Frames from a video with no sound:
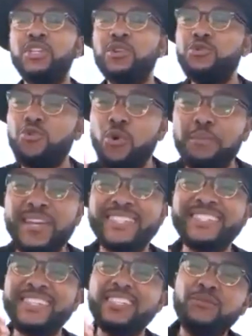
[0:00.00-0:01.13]
with the
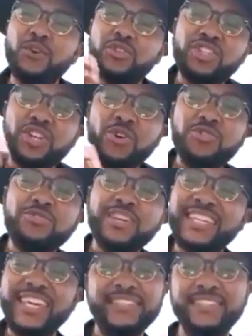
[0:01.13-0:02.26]
Europeans since
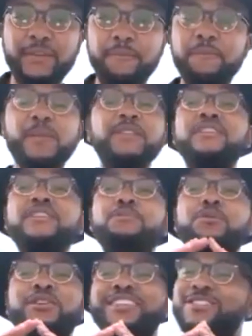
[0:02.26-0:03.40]
1400 AD this
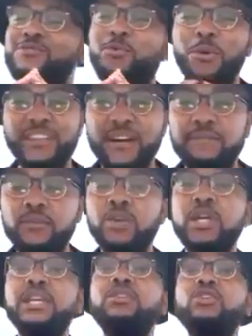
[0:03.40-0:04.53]
book is wonderful.
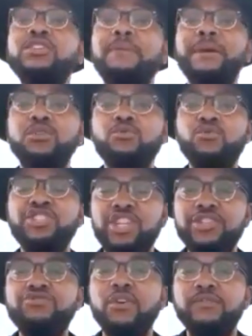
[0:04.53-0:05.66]
It talks about the rich
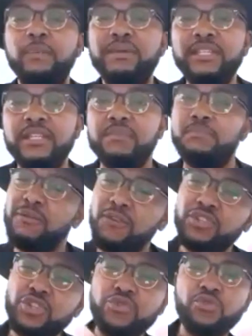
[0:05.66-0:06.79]
history of the Benin
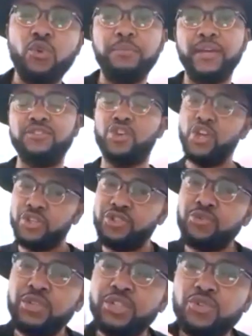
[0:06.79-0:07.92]
before the Europeans,
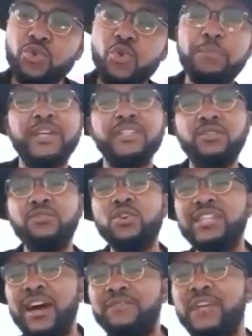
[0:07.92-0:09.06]
during the Europeans, and of
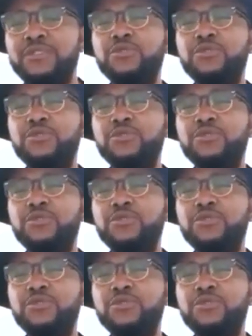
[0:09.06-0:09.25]
course after